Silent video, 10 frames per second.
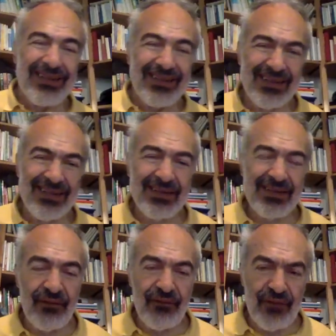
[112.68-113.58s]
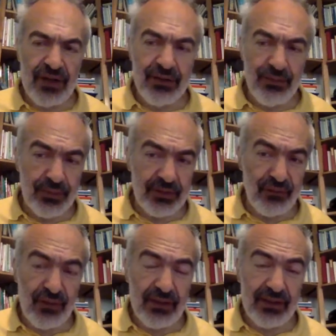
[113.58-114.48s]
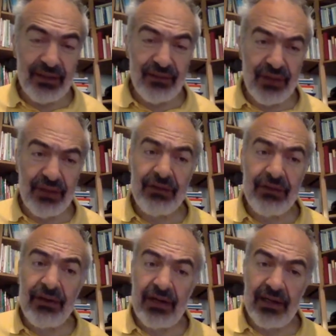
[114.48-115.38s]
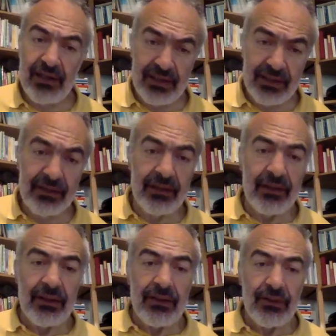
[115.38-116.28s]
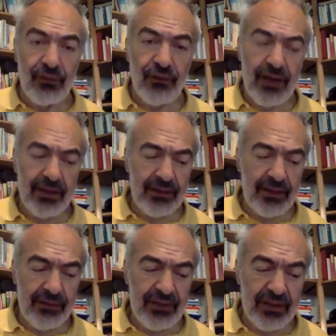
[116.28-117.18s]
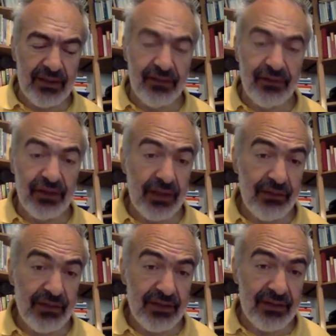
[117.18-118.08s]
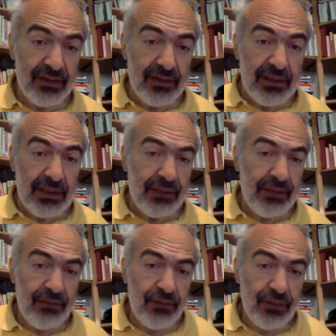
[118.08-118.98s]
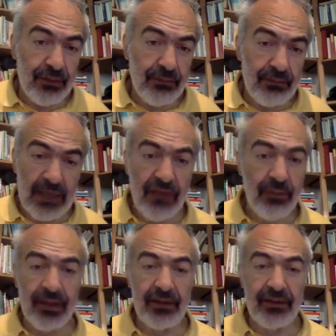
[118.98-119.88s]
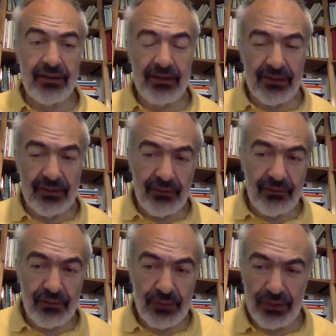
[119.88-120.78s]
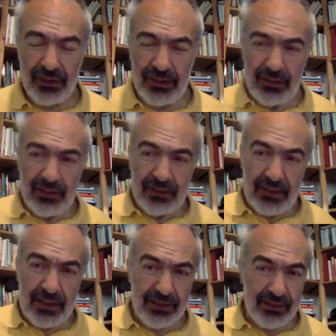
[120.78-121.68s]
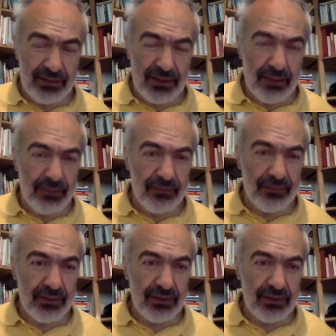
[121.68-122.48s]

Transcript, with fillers: This is a very important finding. It's very hard to find evidence of deterrence, even for death penalties or for other type of uh,